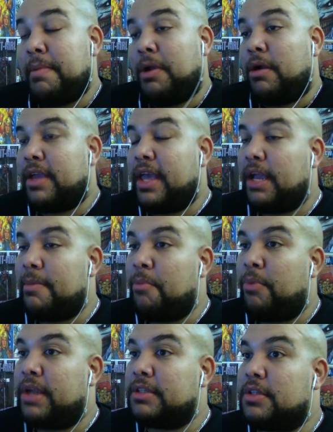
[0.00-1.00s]
Maybe about
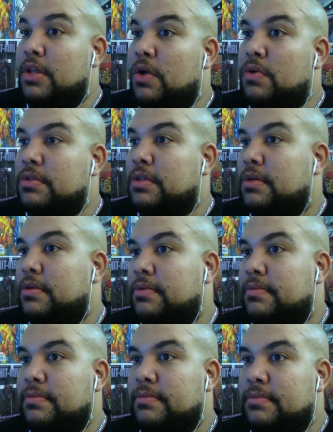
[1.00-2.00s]
kicking him, break his nose,
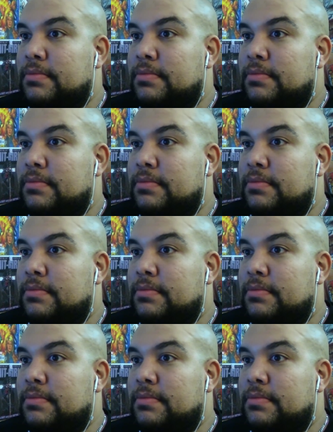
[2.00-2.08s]
though.